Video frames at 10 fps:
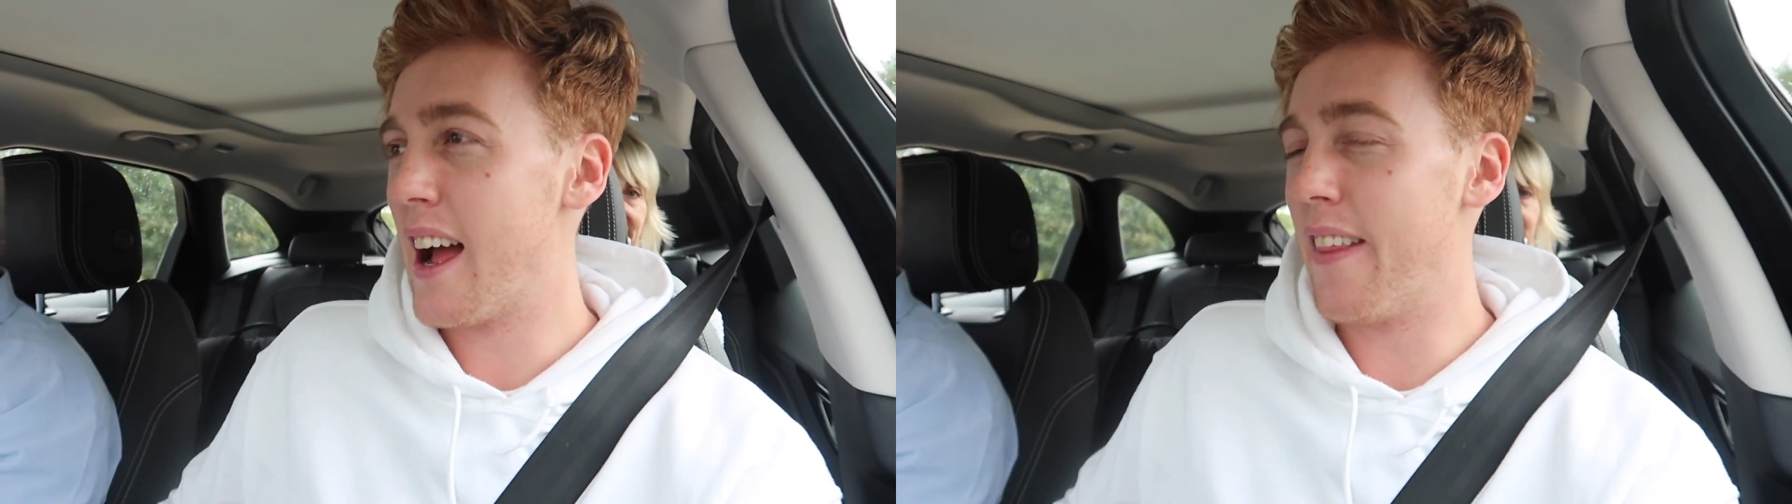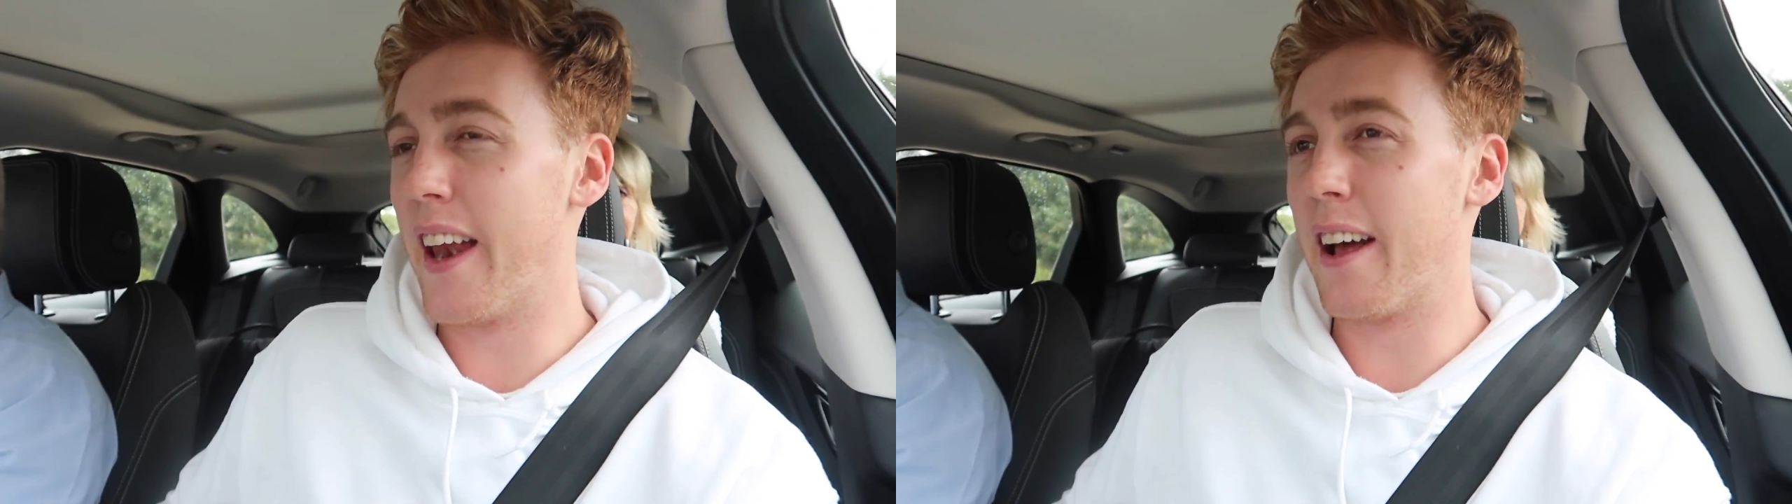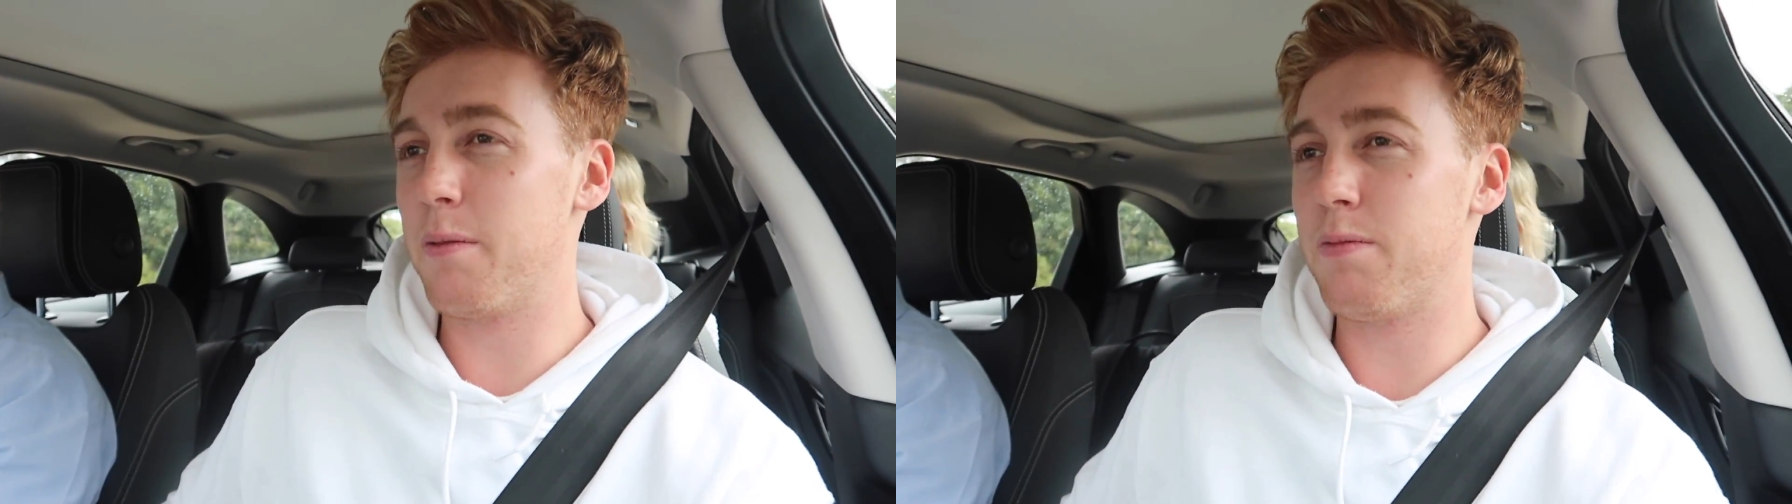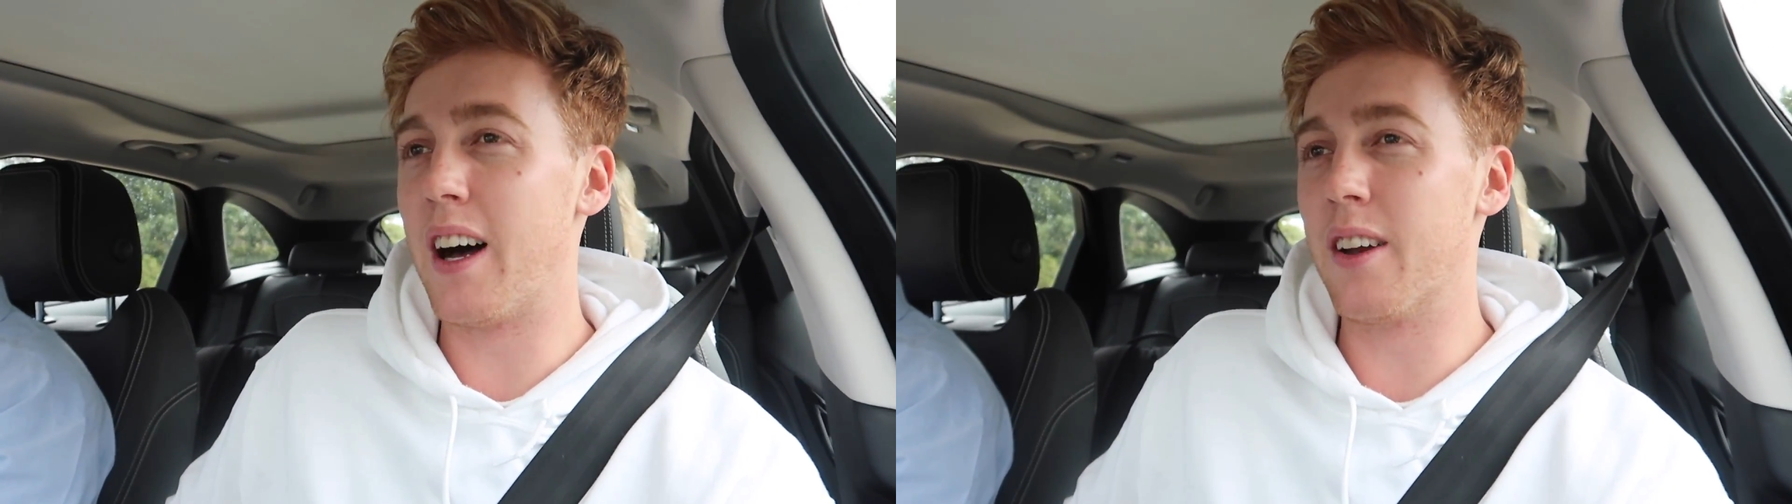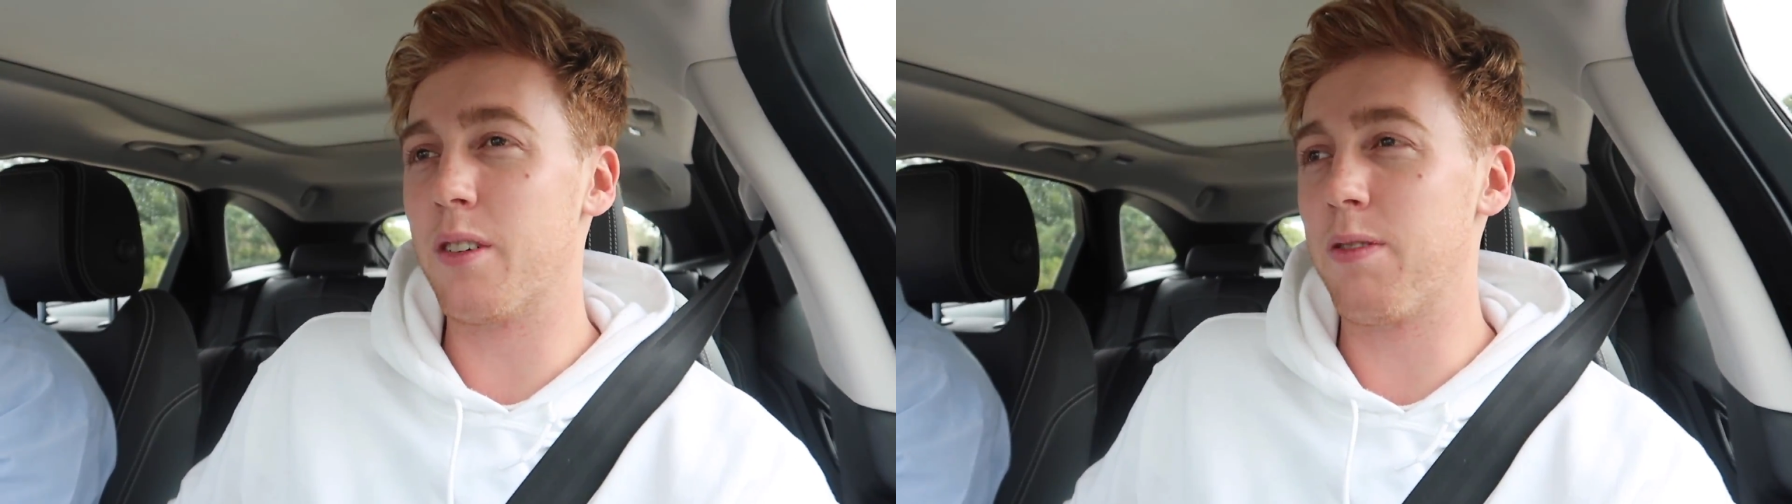And then I
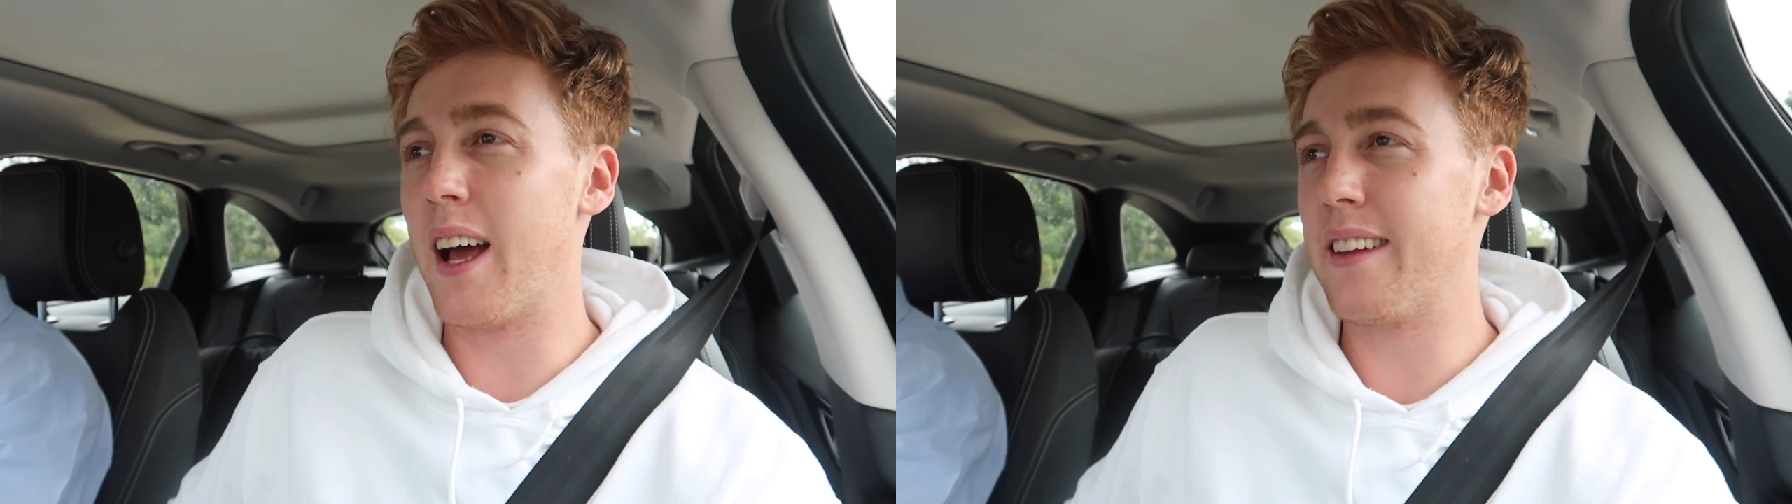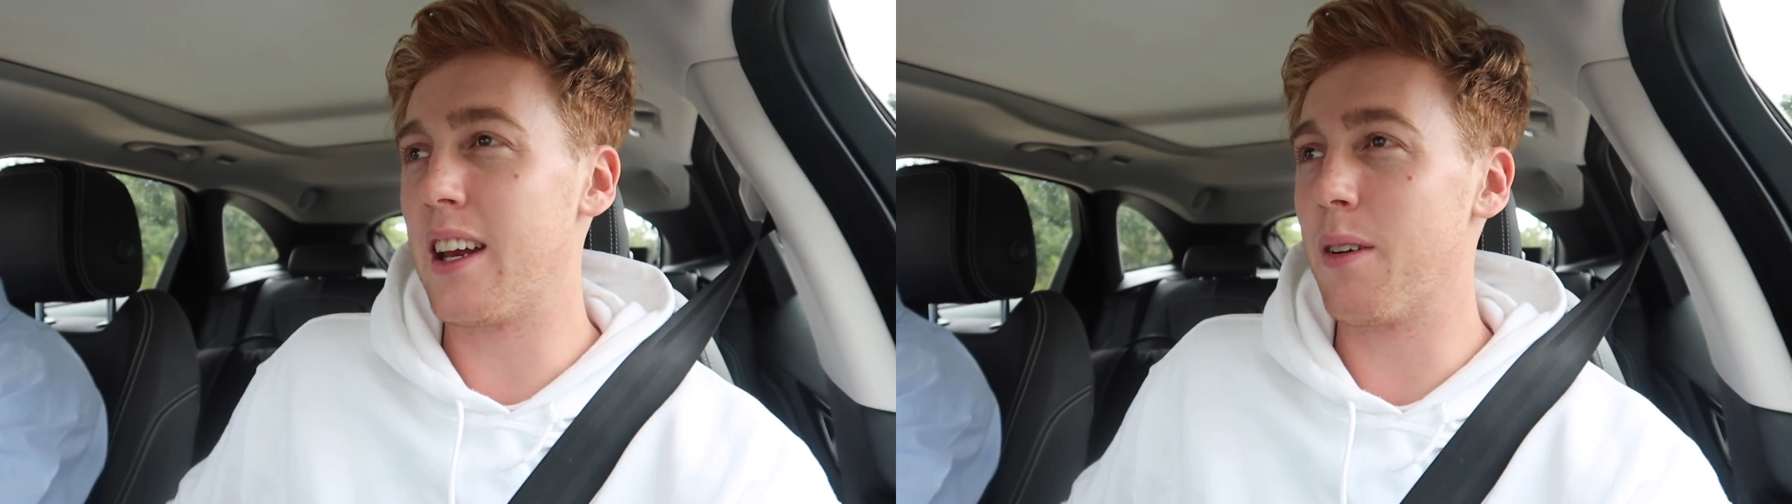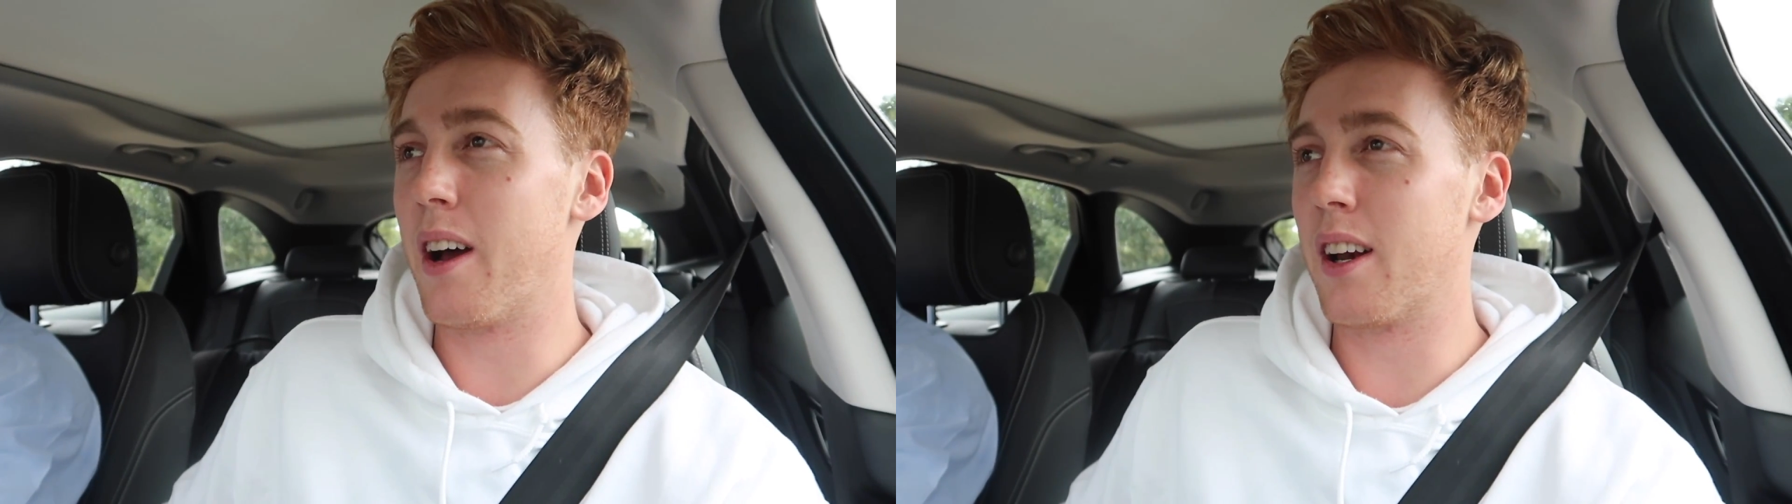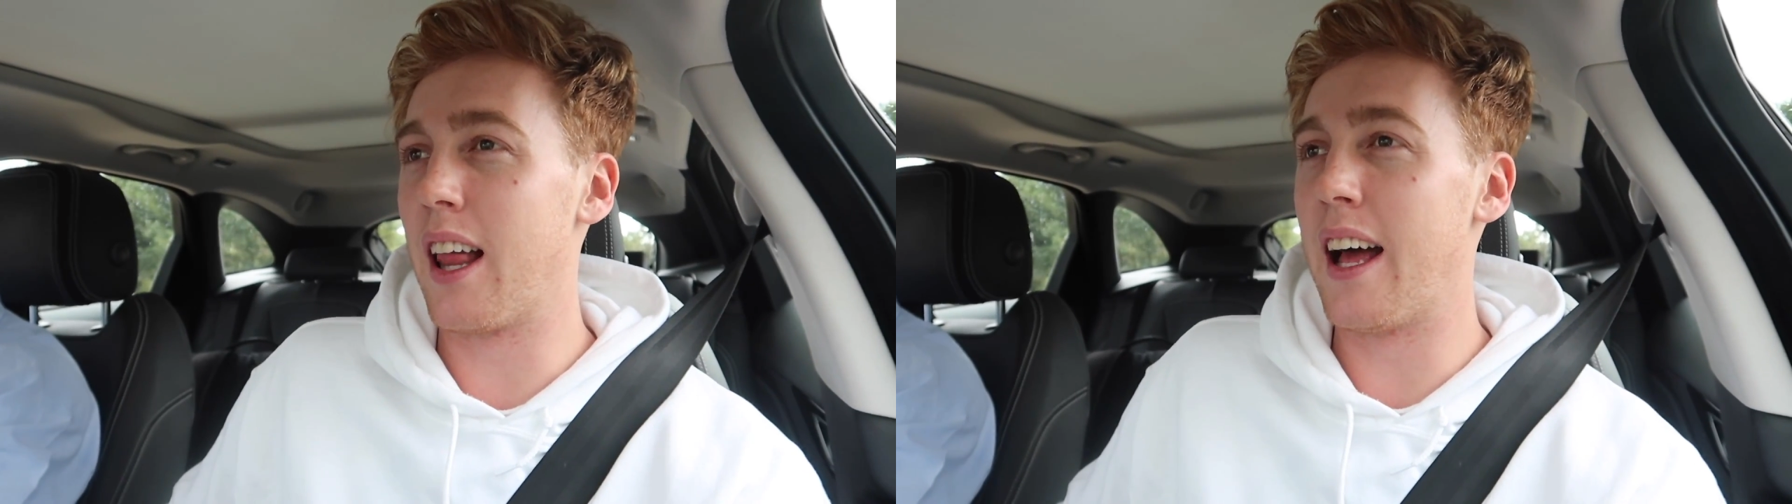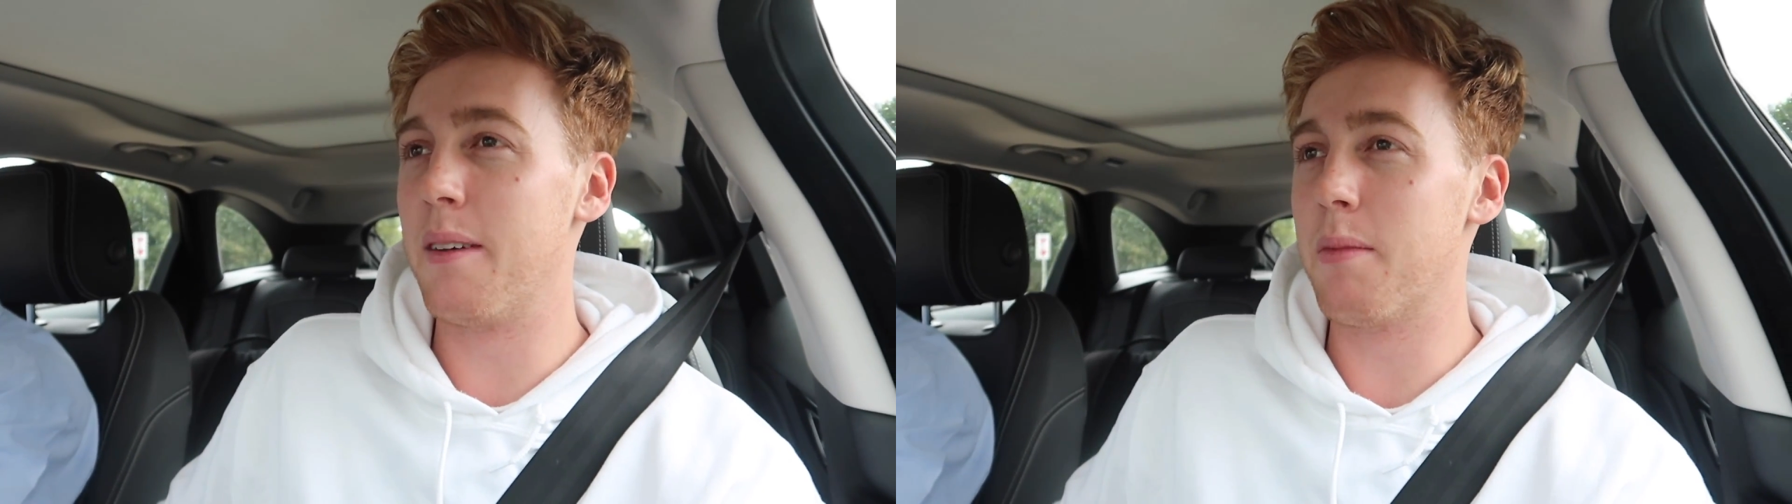found a flight anyway
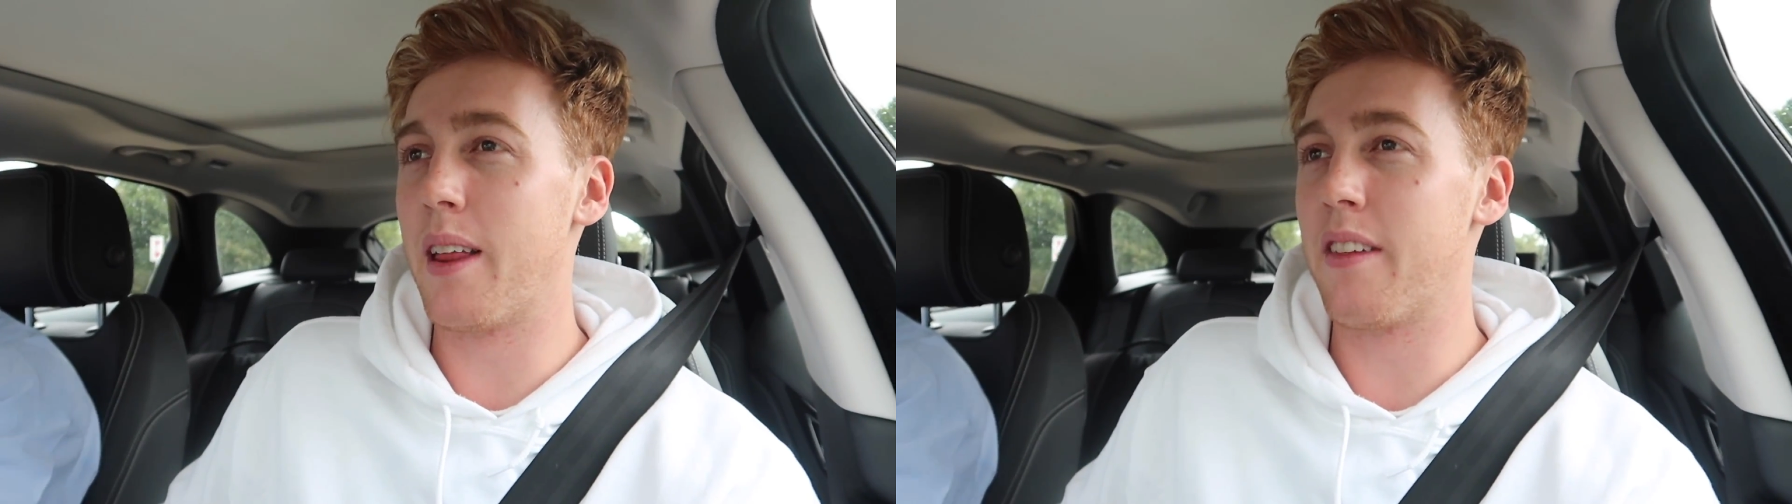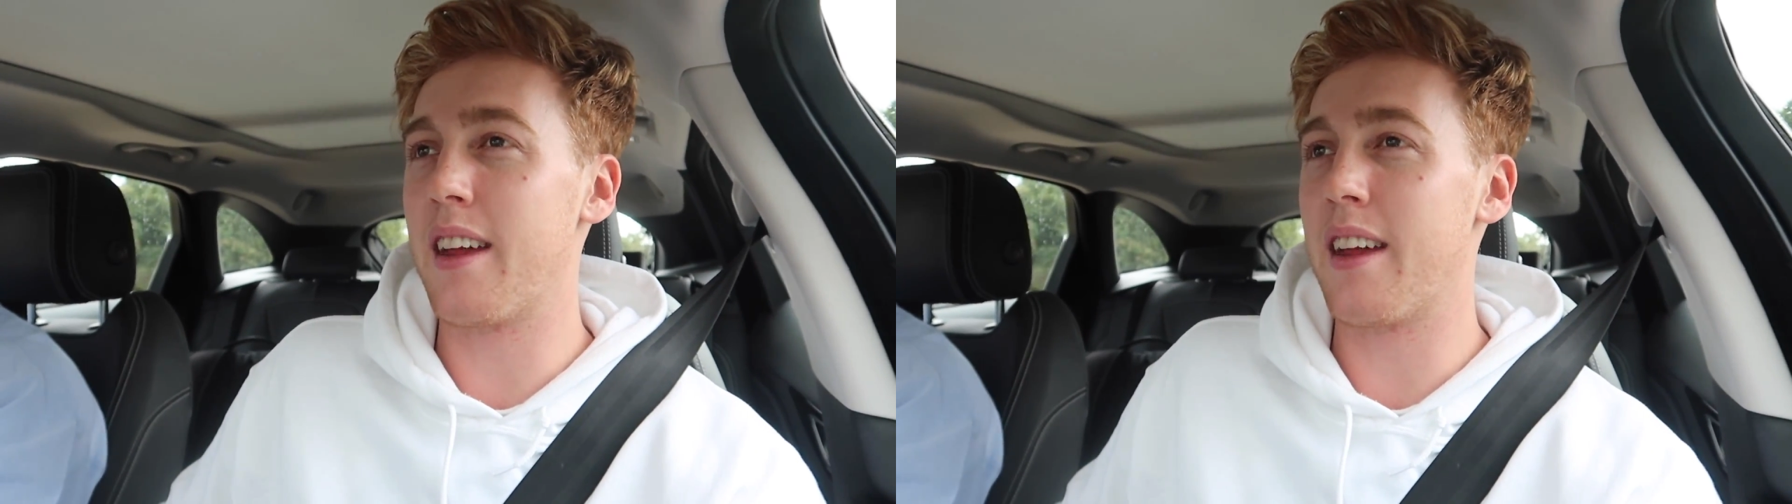online by the